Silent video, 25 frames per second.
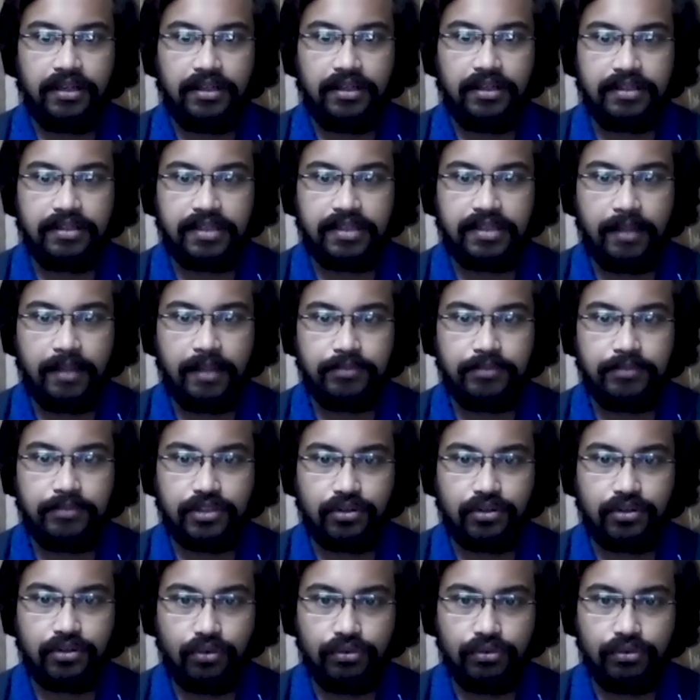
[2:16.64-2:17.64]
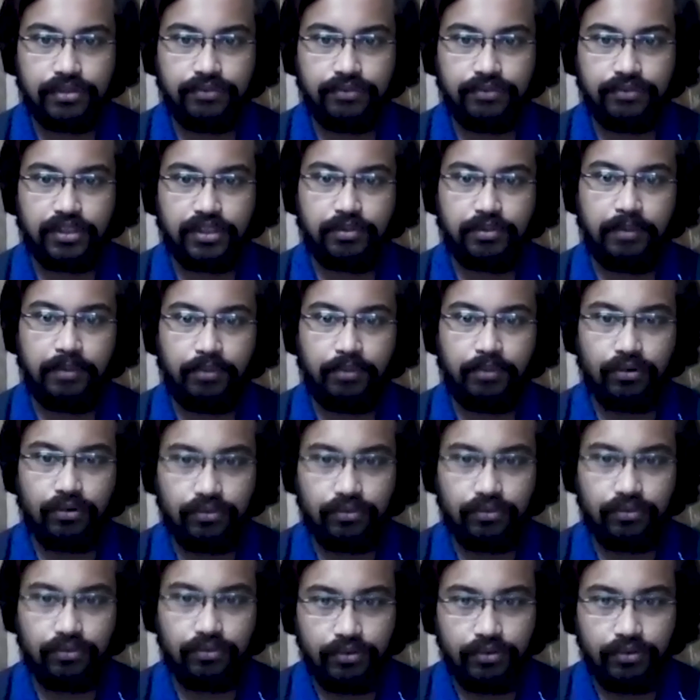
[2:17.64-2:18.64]
some screws which may
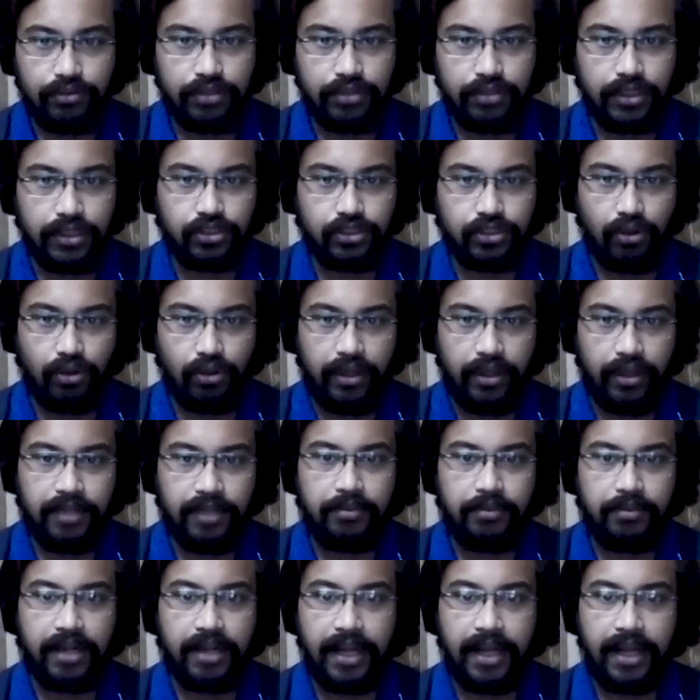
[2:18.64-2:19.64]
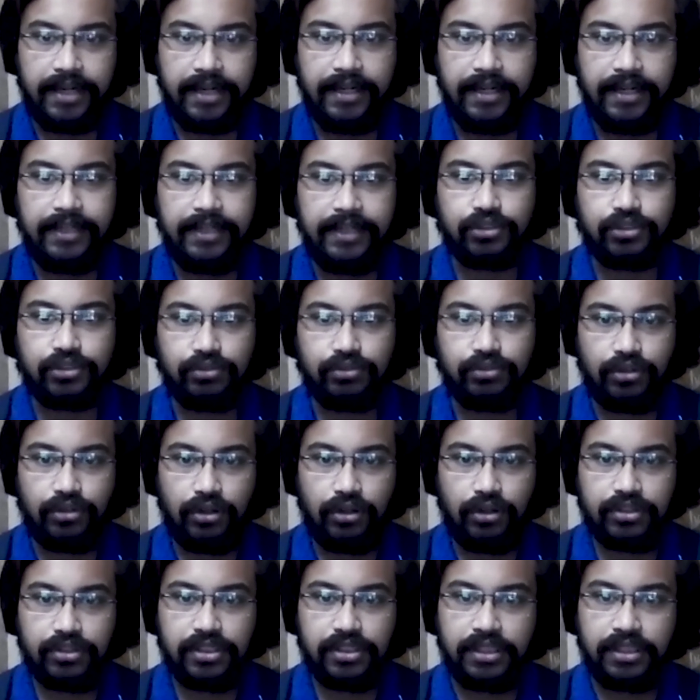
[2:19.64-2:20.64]
protrude into the joint, but ideally it should
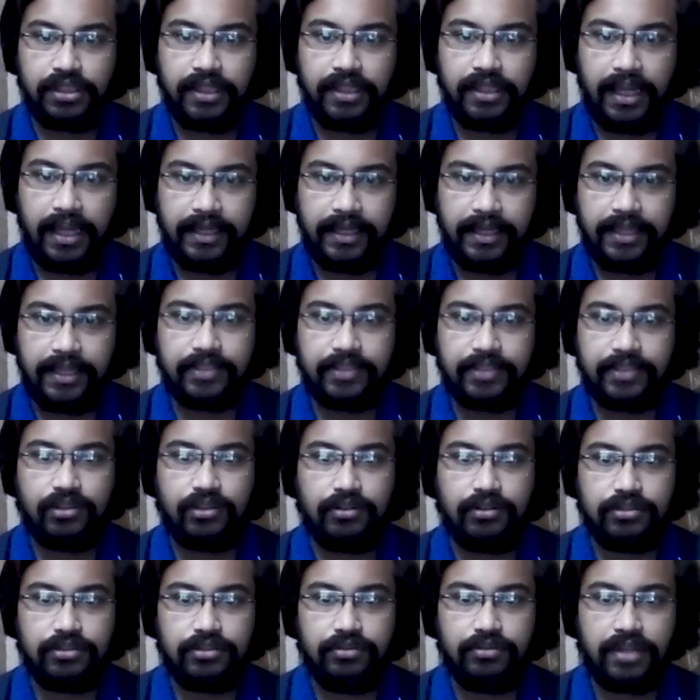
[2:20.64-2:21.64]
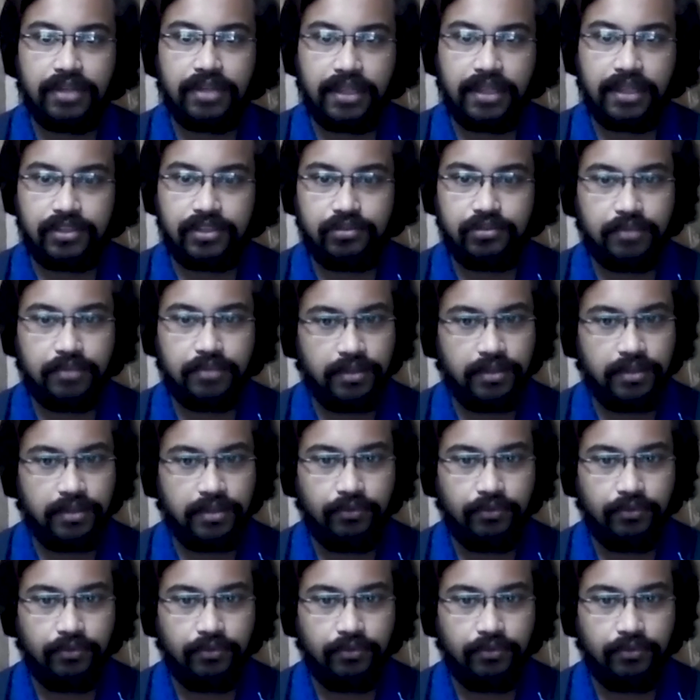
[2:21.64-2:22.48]
not. In that case also it has to be removed.